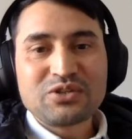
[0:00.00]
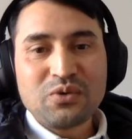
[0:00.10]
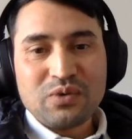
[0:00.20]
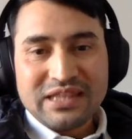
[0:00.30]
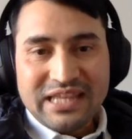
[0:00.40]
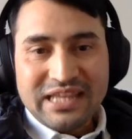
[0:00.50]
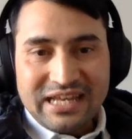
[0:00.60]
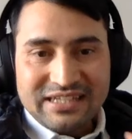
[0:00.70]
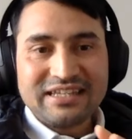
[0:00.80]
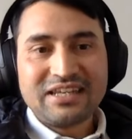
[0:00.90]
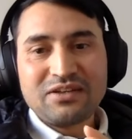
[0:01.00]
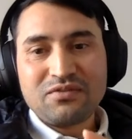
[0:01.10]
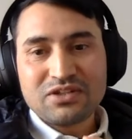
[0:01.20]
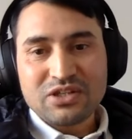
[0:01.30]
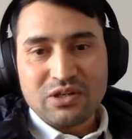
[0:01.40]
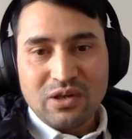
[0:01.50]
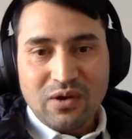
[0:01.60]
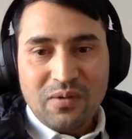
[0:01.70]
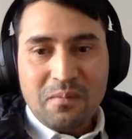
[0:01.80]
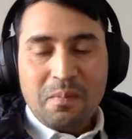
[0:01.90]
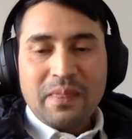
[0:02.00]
So with that anti-conversion law,